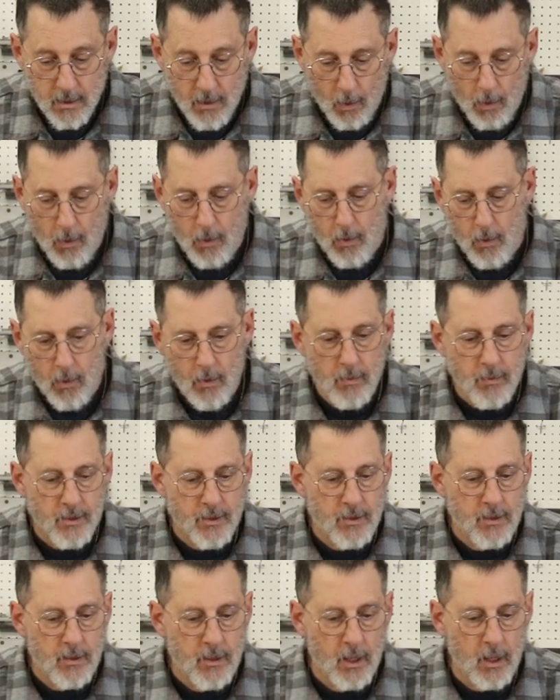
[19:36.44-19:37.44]
Oh,
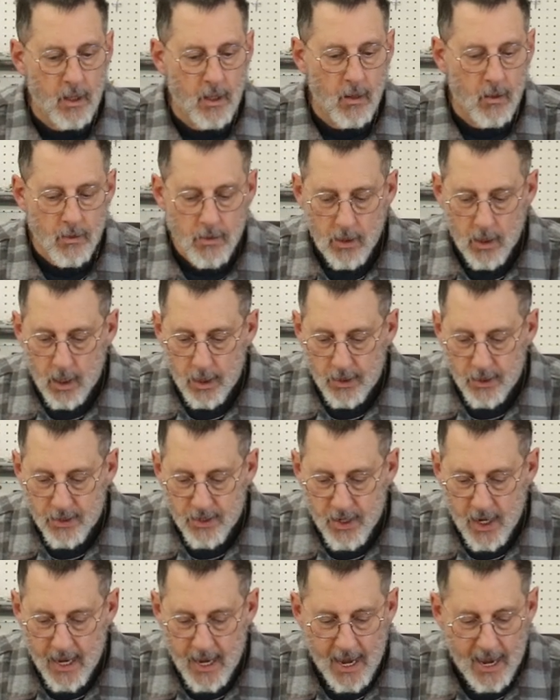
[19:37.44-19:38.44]
he goes on to
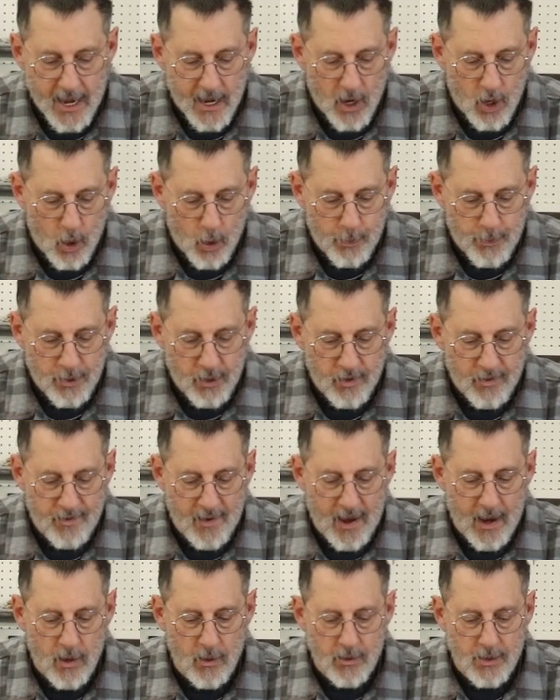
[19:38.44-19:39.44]
say, I hope you
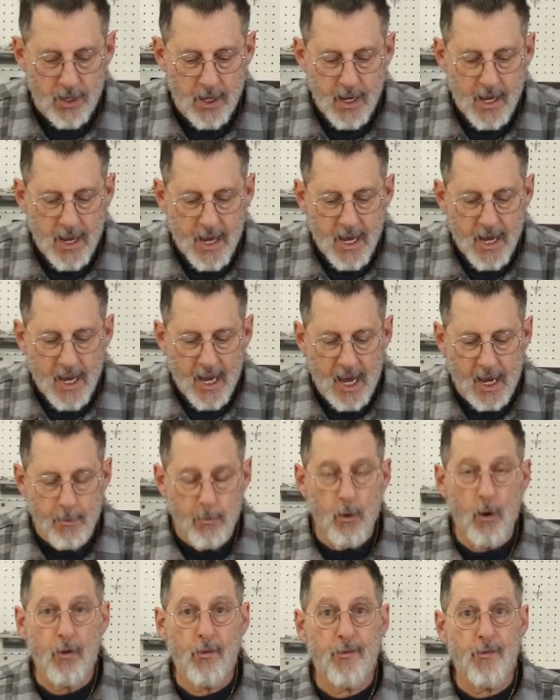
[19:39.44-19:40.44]
found a
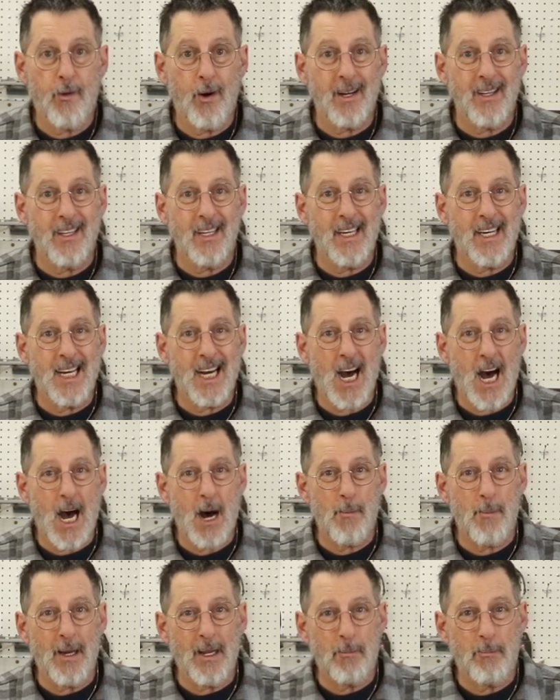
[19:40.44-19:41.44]
more friendly
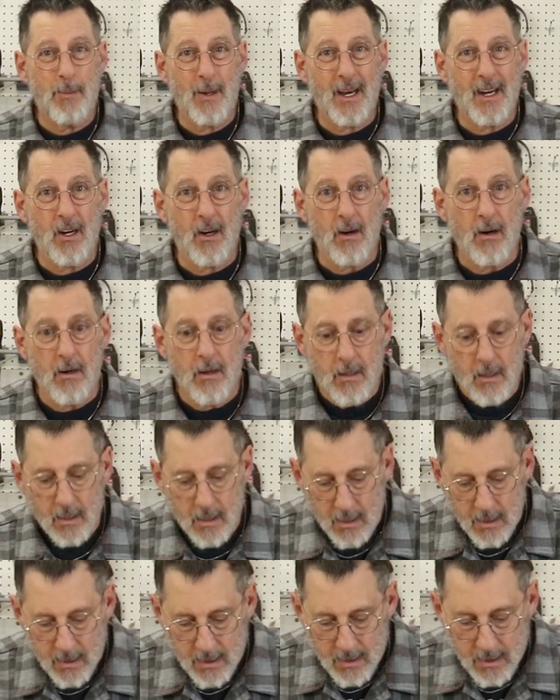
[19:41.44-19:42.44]
comment picker.
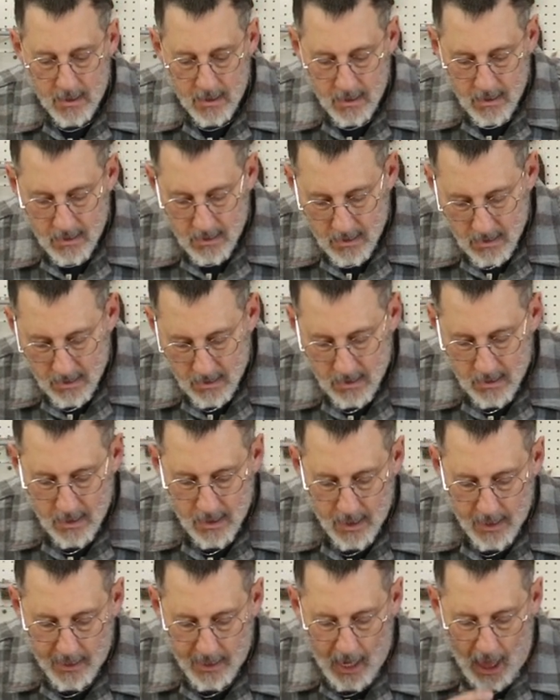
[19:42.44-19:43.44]
All
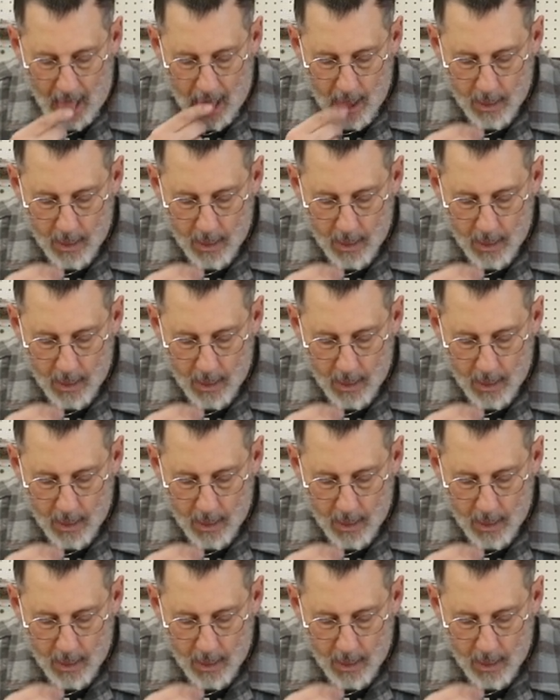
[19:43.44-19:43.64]
right.